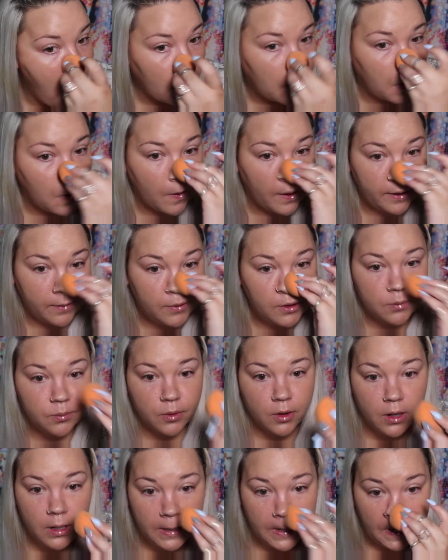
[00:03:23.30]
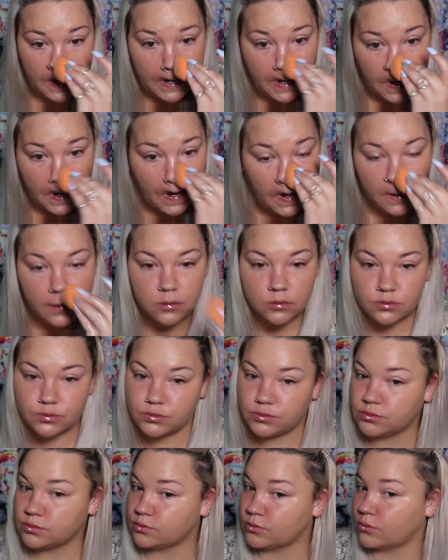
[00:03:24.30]
quite a bit of product.
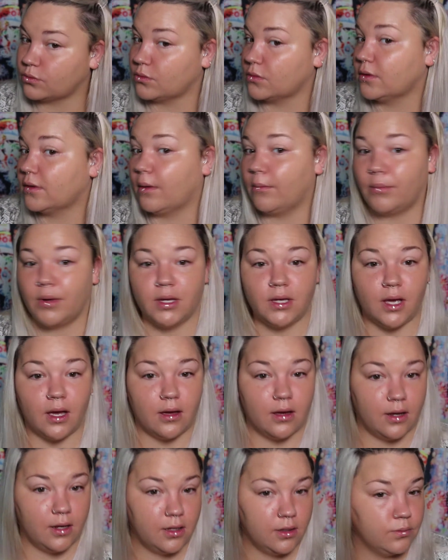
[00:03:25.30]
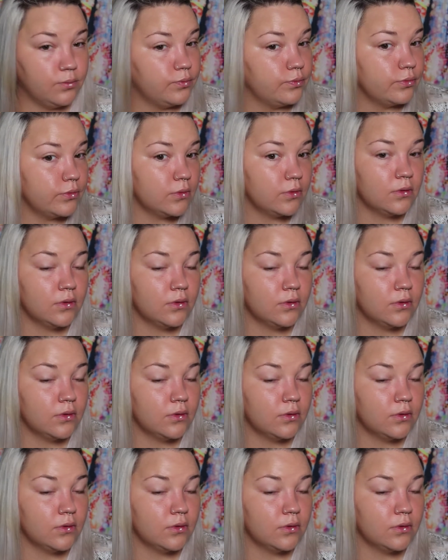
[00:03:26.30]
But yeah, I am